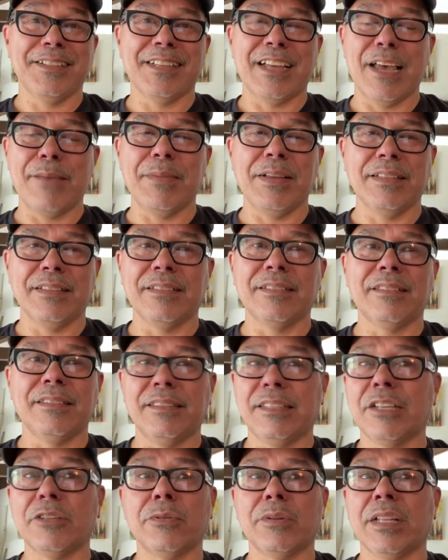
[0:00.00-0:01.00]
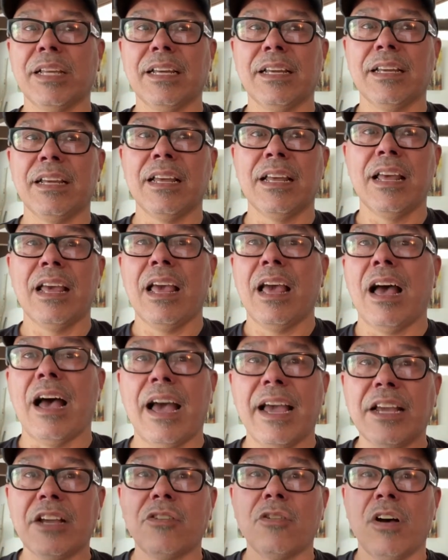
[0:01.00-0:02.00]
I mean, literally,
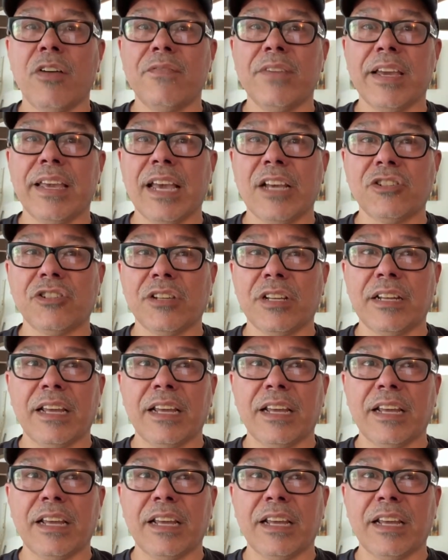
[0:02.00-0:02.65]
I can go on vacation